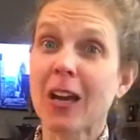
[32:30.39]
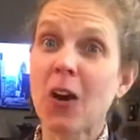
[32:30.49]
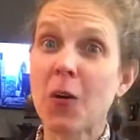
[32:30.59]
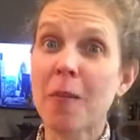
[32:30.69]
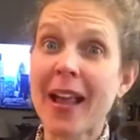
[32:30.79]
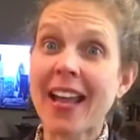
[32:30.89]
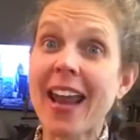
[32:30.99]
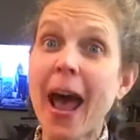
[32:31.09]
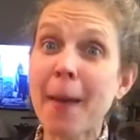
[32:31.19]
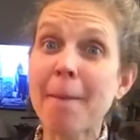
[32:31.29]
Oh man,
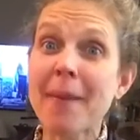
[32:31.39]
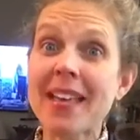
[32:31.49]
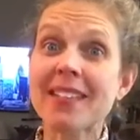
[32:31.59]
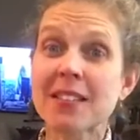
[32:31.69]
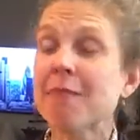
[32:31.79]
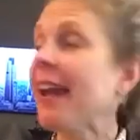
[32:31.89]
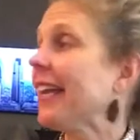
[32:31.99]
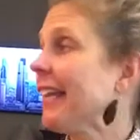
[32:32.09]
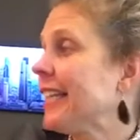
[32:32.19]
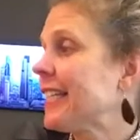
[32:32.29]
I miss making